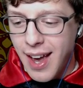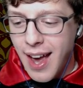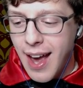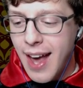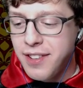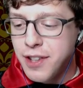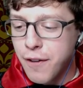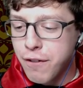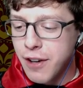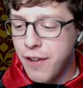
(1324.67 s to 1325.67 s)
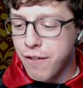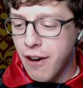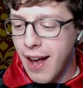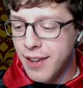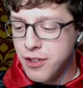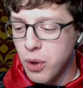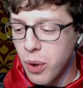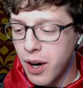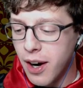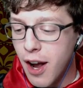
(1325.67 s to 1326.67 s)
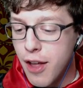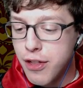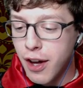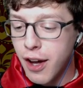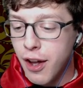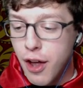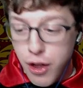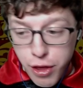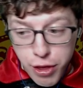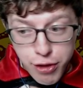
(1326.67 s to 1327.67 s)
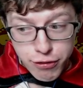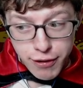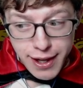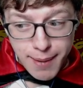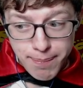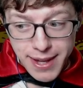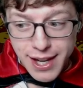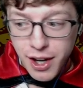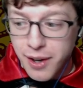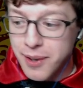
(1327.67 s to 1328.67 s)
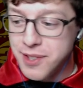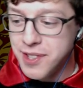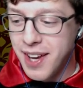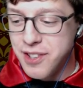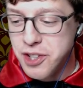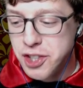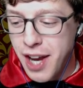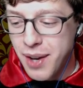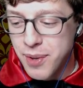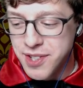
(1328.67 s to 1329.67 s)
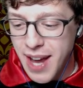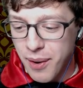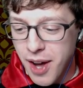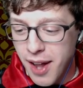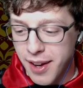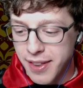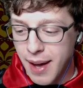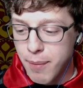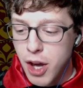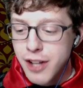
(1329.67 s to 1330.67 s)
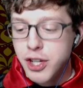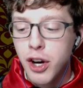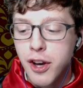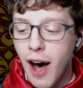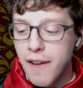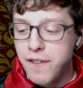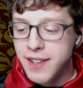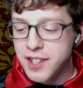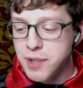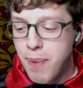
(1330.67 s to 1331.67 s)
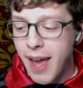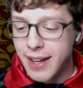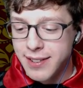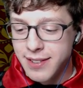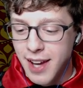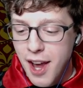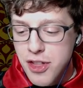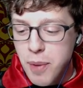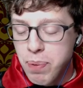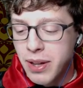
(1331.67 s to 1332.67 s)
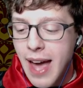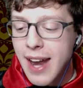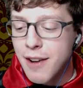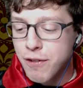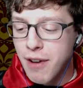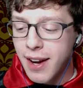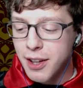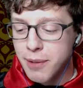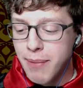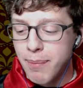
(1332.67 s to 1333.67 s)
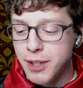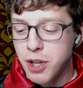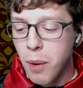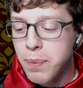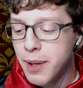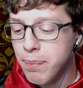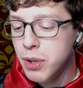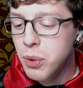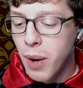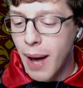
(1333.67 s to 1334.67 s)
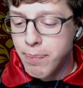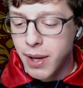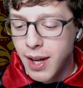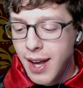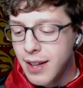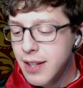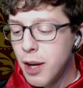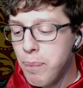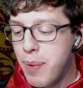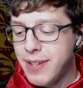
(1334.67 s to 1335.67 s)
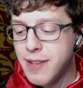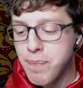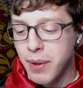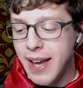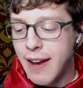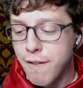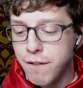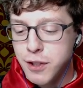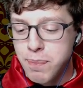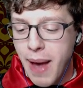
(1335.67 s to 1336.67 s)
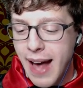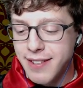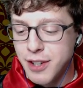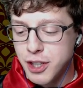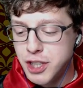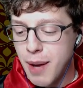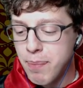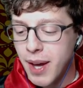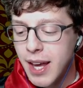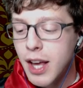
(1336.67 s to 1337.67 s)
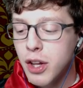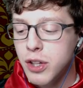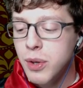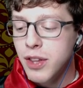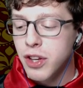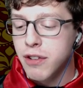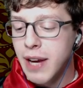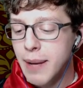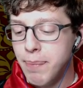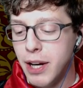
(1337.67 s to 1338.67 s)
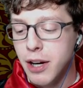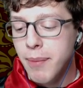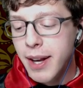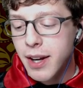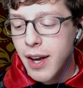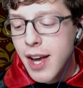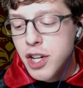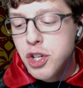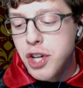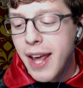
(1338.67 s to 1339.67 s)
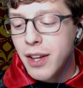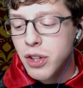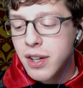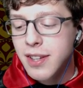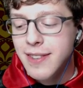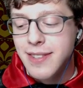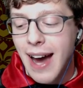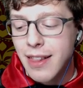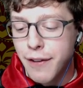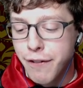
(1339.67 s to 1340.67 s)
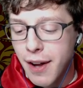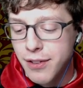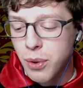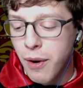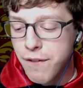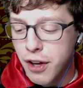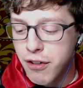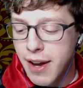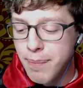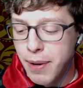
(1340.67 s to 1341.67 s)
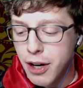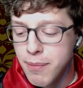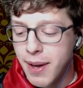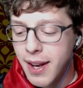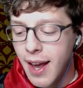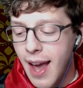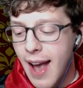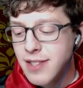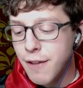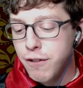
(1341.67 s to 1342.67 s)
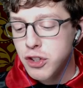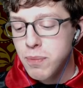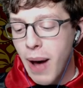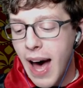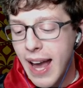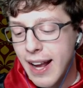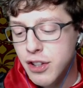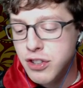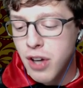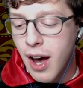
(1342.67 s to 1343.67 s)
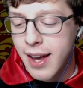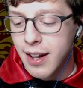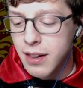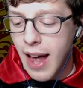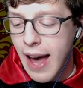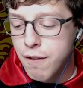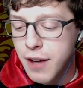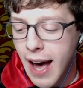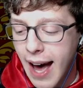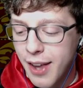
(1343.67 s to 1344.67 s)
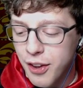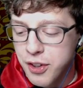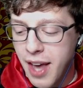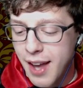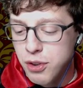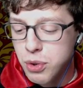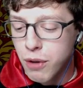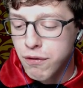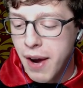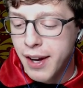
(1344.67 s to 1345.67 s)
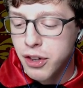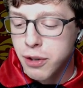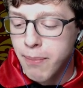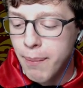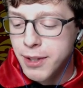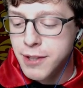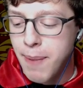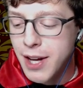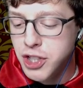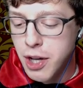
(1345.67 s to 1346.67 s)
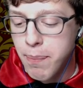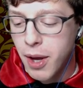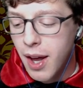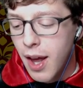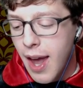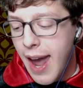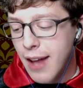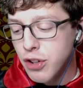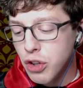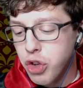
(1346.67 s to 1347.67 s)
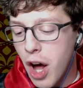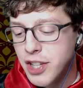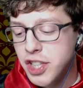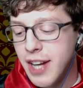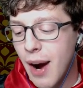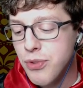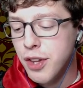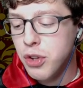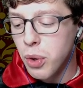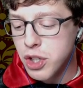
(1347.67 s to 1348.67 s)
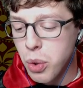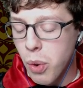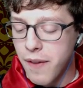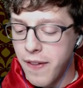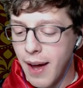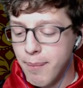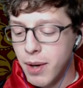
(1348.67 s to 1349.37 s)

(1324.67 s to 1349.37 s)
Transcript: As the three friends, or the three amigos, as Jake was now calling them, took off into space, the planet of regular Mummytopia blew up. Little bits of planet flew past their ship, including the Grand Pyramid. Jake looked inside the front door of the Grand Pyramid as it flew by and saw an alive Kyle get into a regular mummy spaceship and launching out the door toward them.